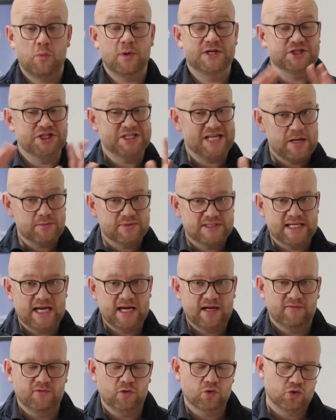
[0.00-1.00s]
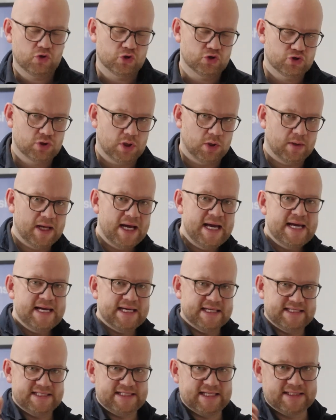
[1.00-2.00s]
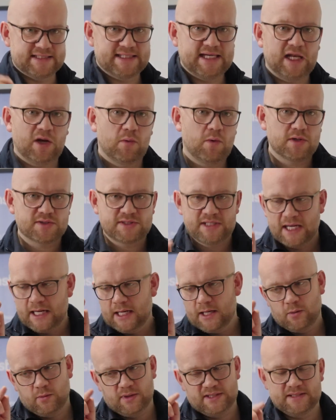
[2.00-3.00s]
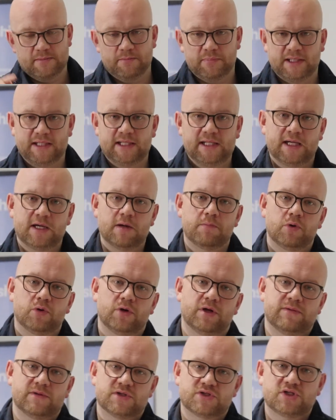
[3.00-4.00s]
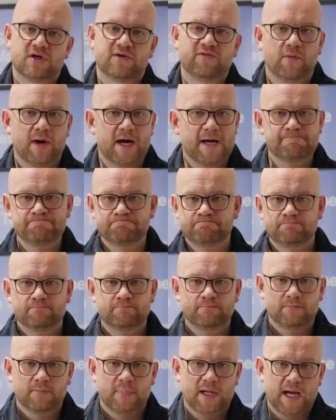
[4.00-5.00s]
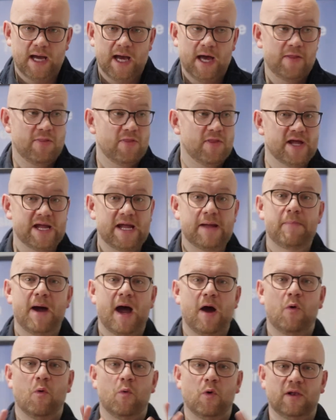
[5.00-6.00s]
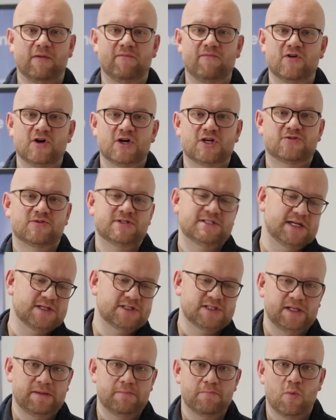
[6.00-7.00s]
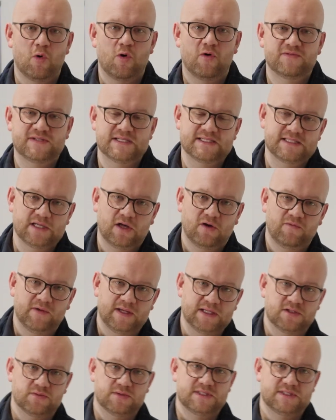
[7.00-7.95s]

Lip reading: which is outside of your control, is 6 kilowatts, we simply click a button in the software, and the Powerwall inverter essentially morphs itself into